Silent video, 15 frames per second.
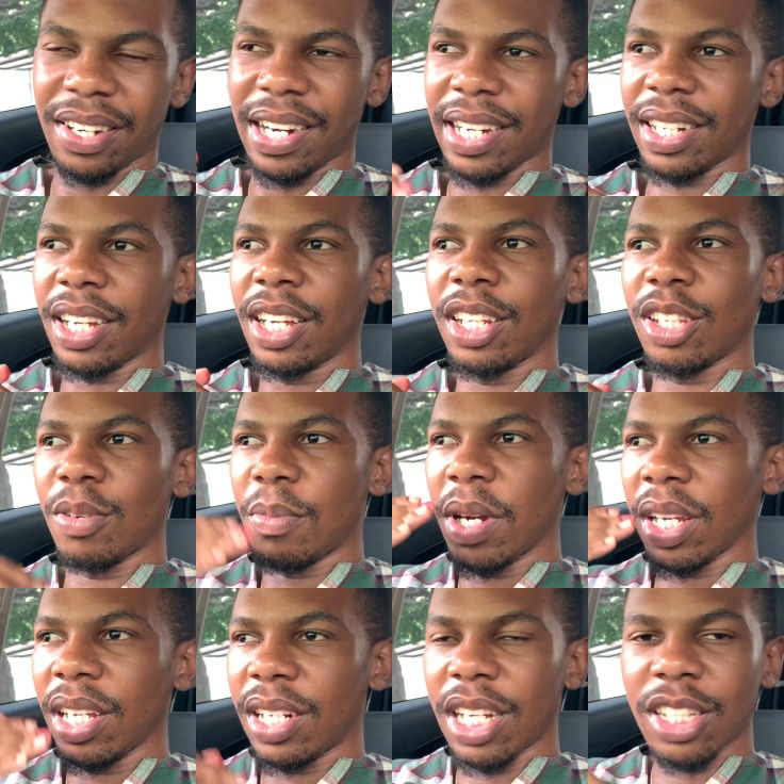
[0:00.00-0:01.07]
right the
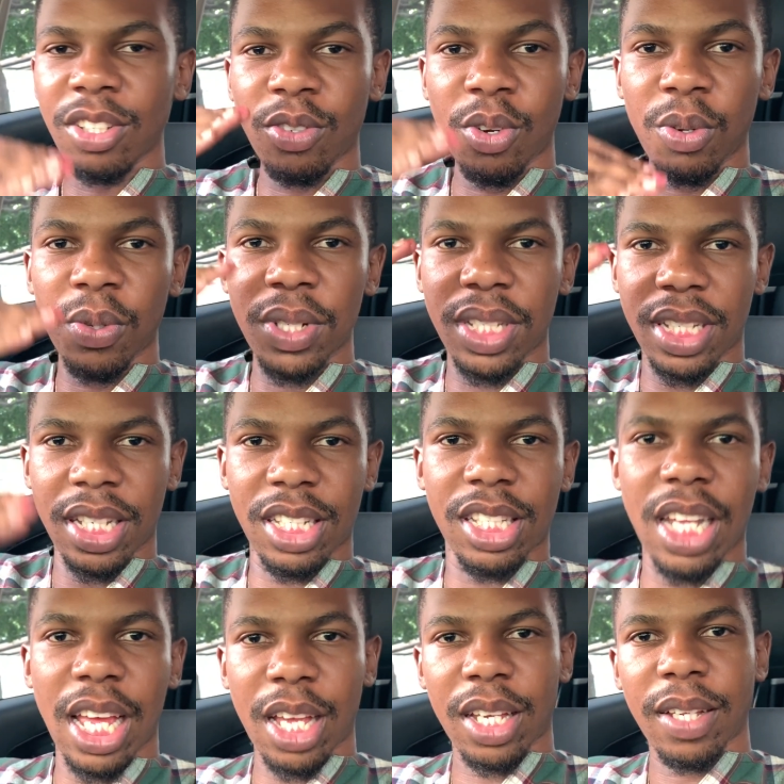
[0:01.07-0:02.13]
market doesn't always just
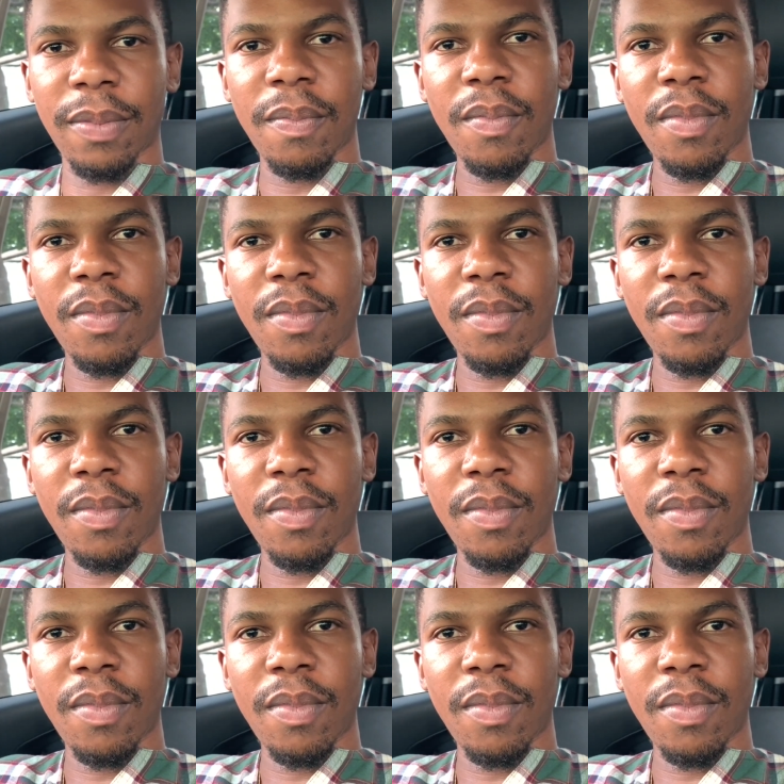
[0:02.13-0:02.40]
like